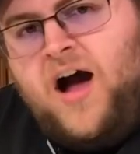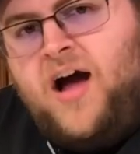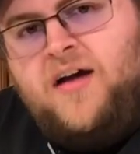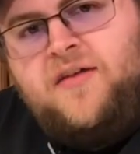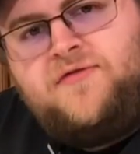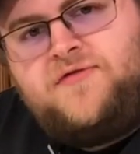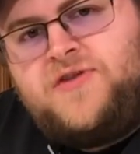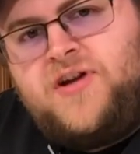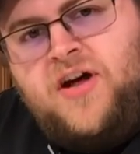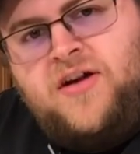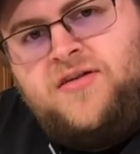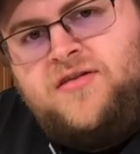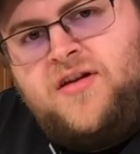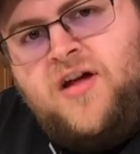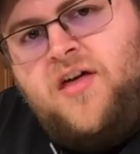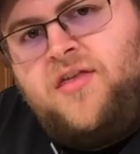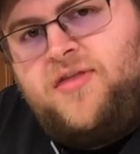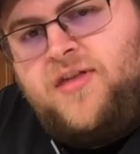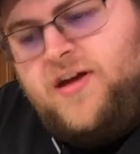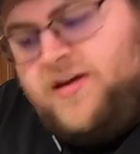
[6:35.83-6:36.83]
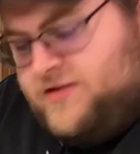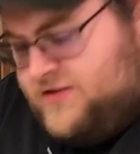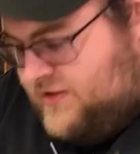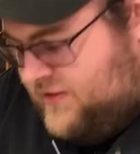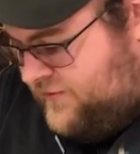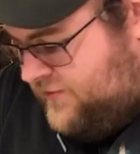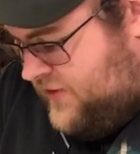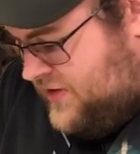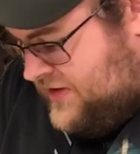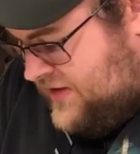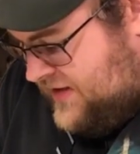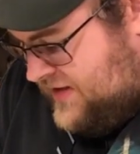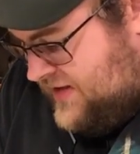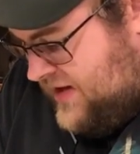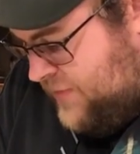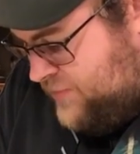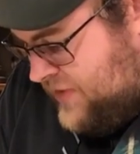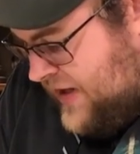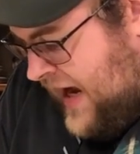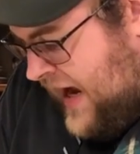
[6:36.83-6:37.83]
I've done nothing different
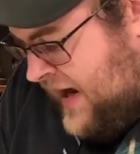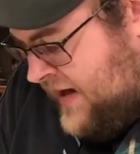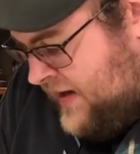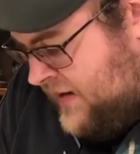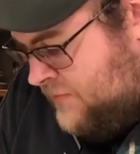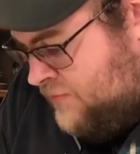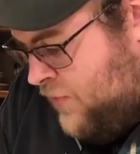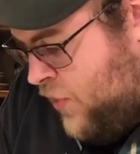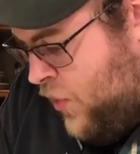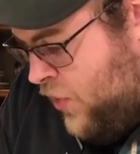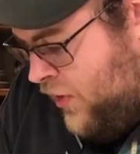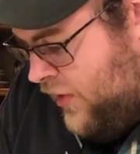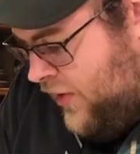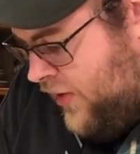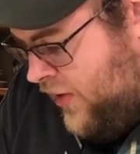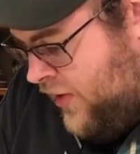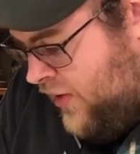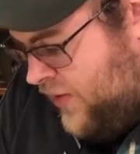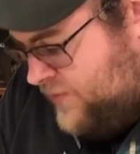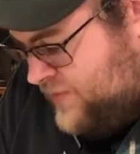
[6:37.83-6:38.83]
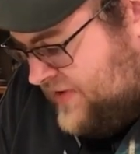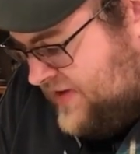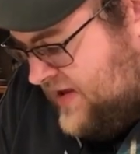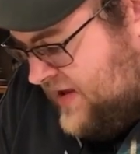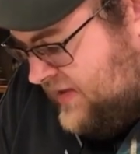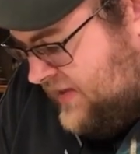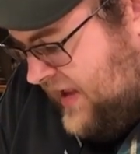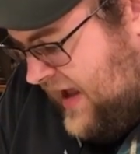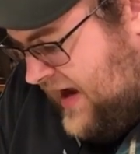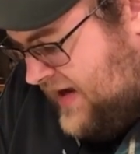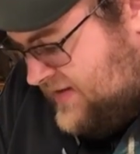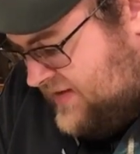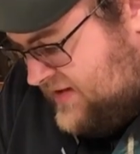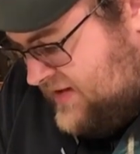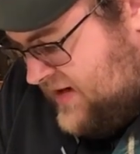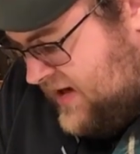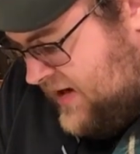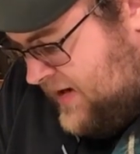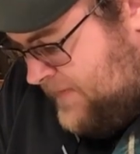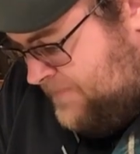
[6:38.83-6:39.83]
except adding more herbs than
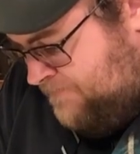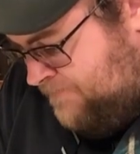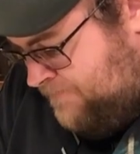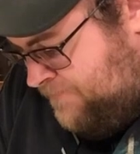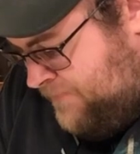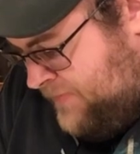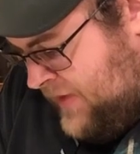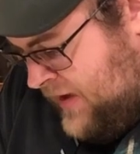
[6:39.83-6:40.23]
last time.